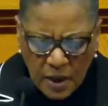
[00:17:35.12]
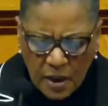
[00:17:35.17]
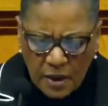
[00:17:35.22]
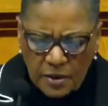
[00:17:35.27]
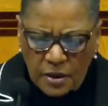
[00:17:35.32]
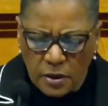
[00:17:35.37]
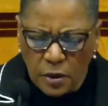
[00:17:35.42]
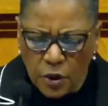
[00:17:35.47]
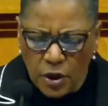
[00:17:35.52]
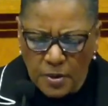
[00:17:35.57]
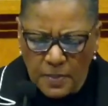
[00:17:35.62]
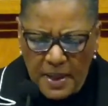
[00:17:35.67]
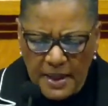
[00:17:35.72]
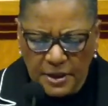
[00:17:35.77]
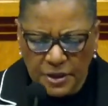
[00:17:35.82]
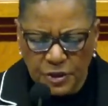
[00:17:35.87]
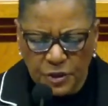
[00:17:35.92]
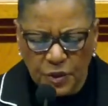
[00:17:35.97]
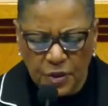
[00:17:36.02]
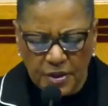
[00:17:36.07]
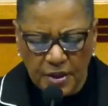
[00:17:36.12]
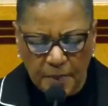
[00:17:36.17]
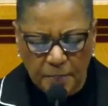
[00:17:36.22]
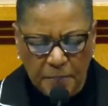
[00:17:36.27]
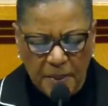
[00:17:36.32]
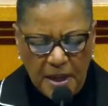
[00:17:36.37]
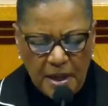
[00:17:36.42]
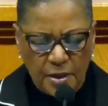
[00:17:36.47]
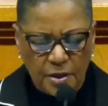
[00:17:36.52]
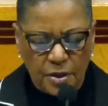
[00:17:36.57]
The Lord made sure that
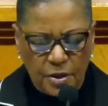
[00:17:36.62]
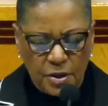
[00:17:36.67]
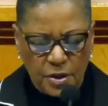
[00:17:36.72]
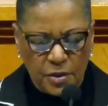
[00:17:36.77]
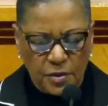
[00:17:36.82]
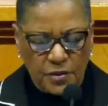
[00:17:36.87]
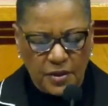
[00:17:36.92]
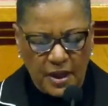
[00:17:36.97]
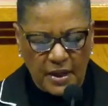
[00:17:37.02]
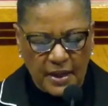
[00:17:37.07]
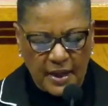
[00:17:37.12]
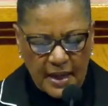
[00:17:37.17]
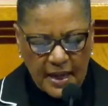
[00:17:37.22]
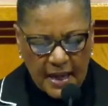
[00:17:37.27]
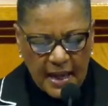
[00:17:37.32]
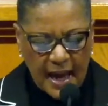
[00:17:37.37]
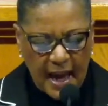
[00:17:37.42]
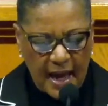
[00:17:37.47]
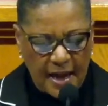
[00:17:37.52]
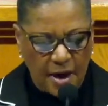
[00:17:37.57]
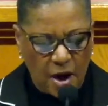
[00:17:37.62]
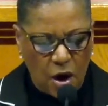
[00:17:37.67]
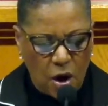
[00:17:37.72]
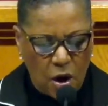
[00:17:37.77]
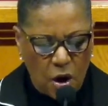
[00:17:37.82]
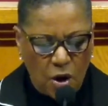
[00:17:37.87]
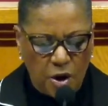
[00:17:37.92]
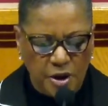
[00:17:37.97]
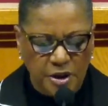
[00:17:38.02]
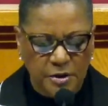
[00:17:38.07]
Peter knew that he had a
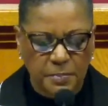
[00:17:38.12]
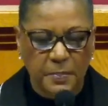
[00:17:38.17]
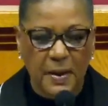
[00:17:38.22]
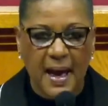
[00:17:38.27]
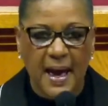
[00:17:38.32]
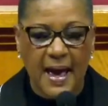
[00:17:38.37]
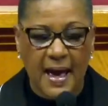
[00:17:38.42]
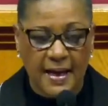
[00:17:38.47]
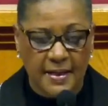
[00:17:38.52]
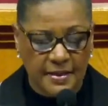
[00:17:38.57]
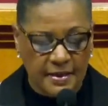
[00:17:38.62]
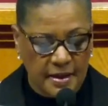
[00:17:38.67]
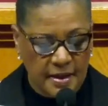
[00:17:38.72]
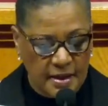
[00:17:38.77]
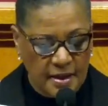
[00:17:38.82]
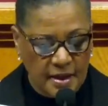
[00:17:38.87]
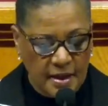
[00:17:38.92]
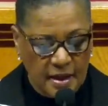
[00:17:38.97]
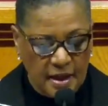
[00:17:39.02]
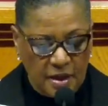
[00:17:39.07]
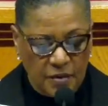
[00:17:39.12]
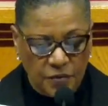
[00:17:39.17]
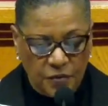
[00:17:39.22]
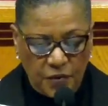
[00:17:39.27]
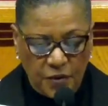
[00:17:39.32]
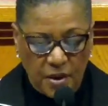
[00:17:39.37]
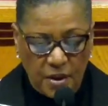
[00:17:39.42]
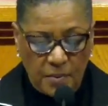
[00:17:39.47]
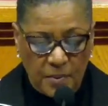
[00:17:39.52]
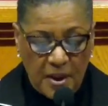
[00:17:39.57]
harsh path in
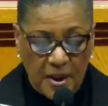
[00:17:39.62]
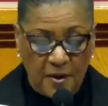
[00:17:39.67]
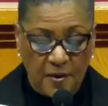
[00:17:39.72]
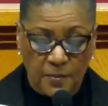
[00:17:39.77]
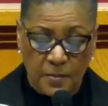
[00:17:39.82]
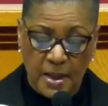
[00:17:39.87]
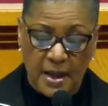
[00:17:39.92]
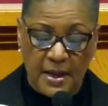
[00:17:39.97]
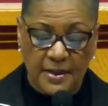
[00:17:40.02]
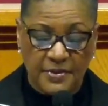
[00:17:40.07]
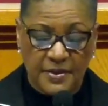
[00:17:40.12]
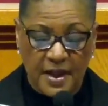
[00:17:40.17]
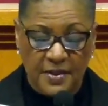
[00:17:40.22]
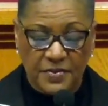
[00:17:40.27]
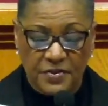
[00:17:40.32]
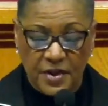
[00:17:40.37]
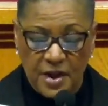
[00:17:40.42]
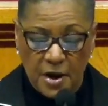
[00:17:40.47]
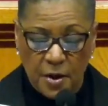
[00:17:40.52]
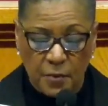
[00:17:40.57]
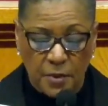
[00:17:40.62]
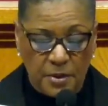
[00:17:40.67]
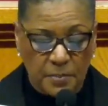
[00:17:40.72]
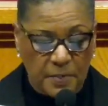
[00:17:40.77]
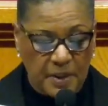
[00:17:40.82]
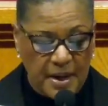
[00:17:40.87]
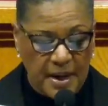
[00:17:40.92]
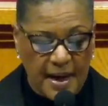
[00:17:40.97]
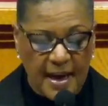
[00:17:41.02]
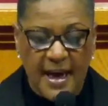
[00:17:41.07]
front of him and that there would
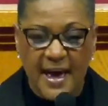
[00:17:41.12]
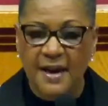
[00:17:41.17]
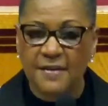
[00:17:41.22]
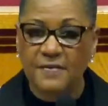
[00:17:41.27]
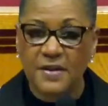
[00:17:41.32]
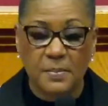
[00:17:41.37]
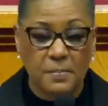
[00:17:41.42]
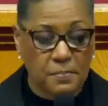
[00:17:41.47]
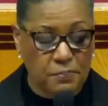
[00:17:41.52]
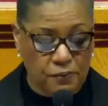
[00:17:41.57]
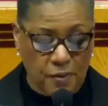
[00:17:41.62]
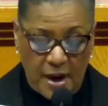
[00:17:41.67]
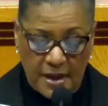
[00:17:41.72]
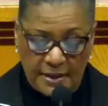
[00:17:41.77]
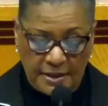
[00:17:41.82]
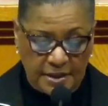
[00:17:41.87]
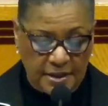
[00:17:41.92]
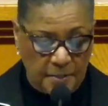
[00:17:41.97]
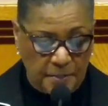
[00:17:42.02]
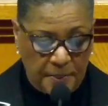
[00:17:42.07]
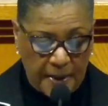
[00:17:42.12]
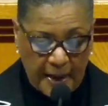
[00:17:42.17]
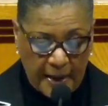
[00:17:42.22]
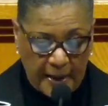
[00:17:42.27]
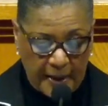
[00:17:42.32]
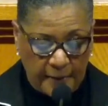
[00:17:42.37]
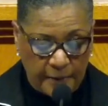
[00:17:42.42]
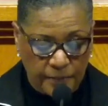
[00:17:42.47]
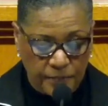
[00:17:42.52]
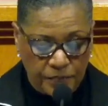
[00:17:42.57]
be a heavy price to pay.